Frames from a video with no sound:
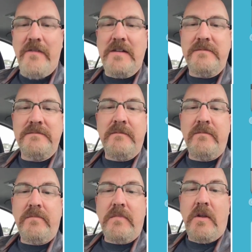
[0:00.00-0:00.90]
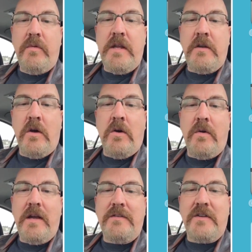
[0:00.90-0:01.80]
it. We
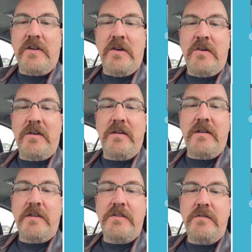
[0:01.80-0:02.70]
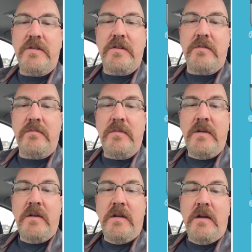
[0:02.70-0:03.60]
know it's a Coke. Yes, you do.
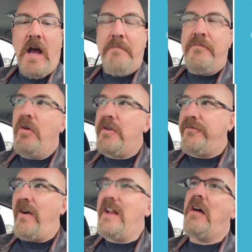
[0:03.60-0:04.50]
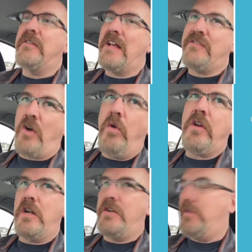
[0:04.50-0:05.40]
I you know it's funny. I was I was only
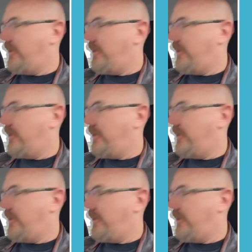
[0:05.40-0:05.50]
going to do